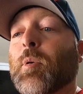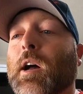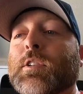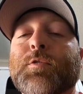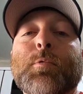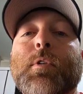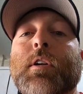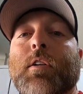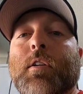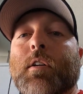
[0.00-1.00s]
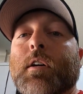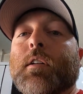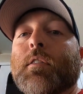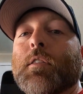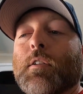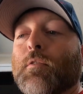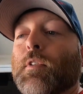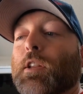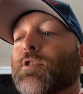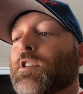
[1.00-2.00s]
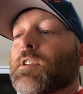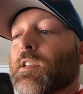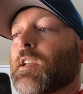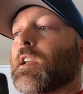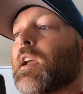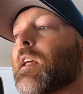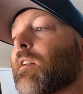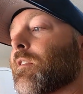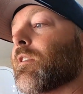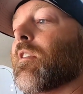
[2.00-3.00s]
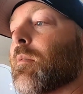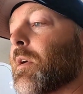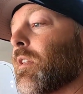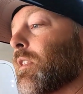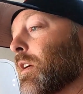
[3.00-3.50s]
box for one on the Venice GT and on the Carmel.